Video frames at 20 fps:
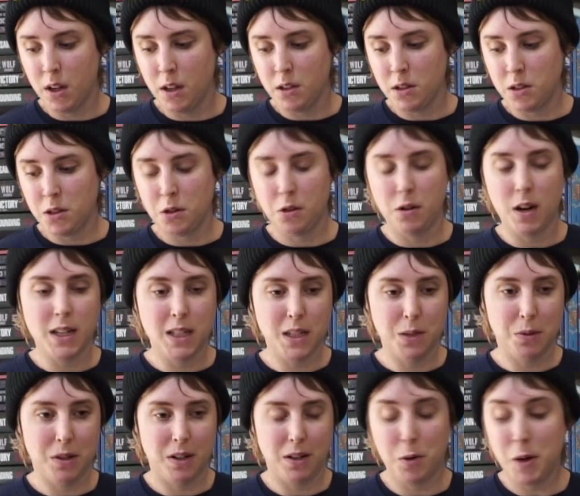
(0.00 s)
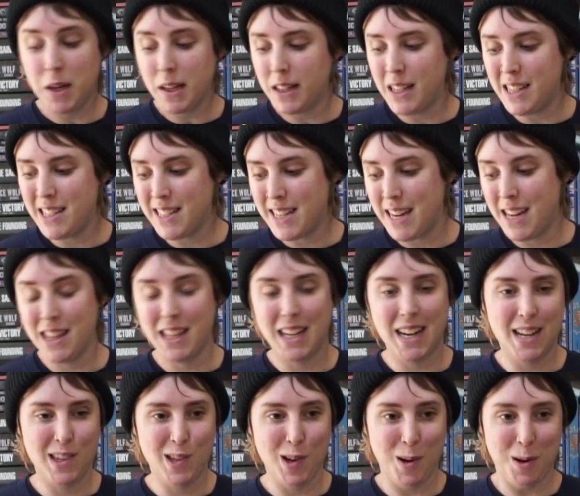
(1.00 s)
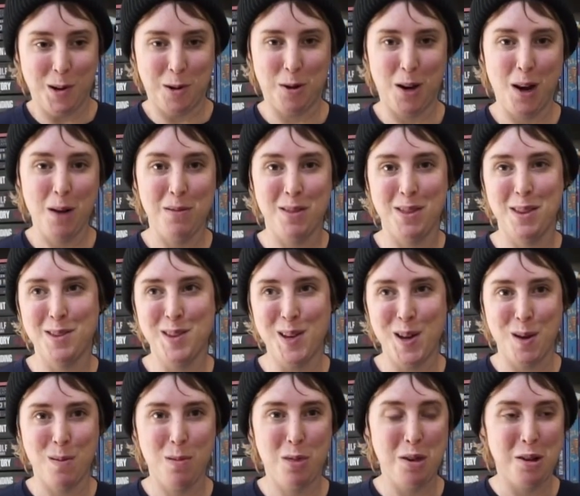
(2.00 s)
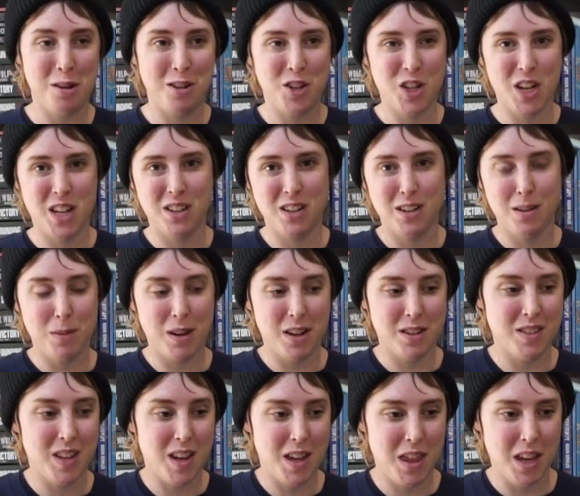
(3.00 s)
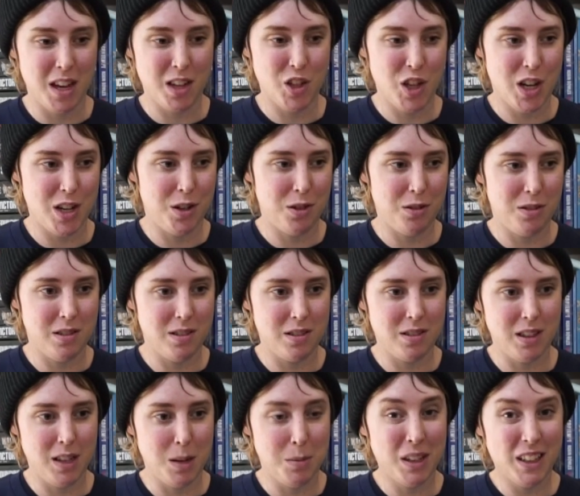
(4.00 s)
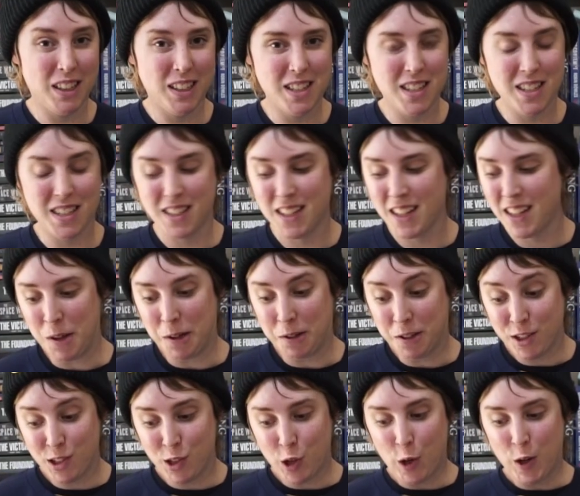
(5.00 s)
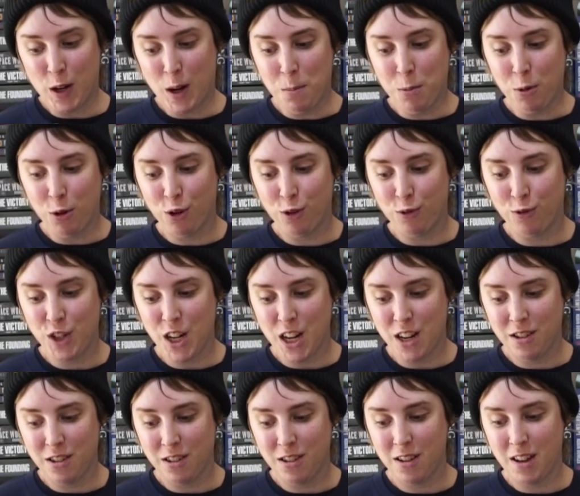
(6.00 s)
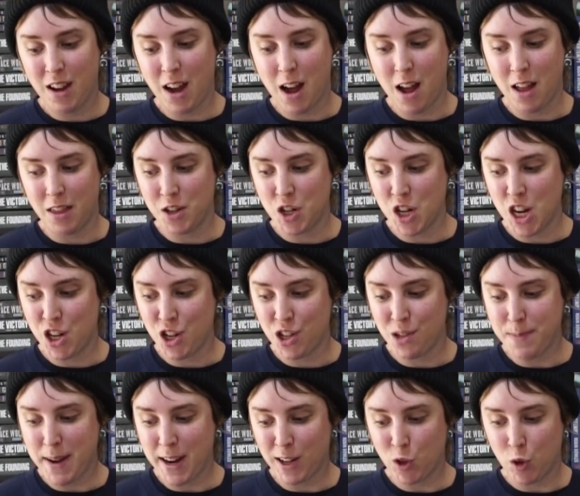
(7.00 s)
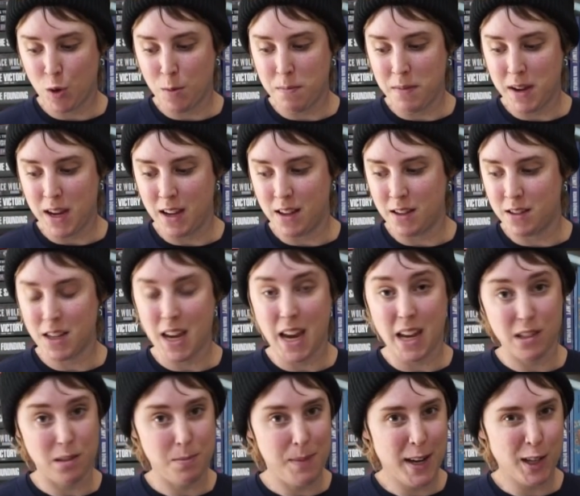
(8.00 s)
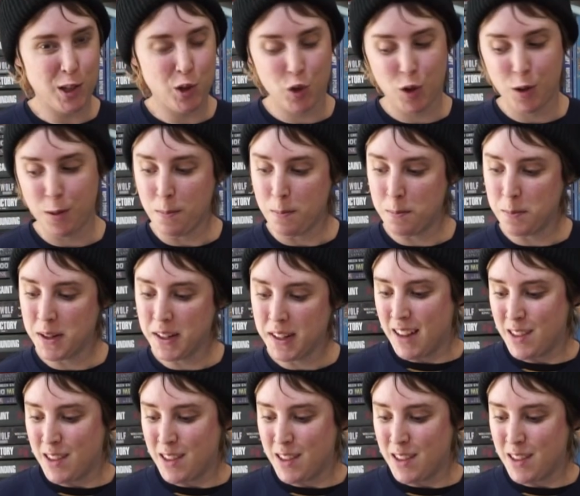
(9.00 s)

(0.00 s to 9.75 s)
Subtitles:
So I just want to quickly state that I don't agree with the term third gender because I think gender is limitless. There is no number of gender. The gender spectrum is a spectrum.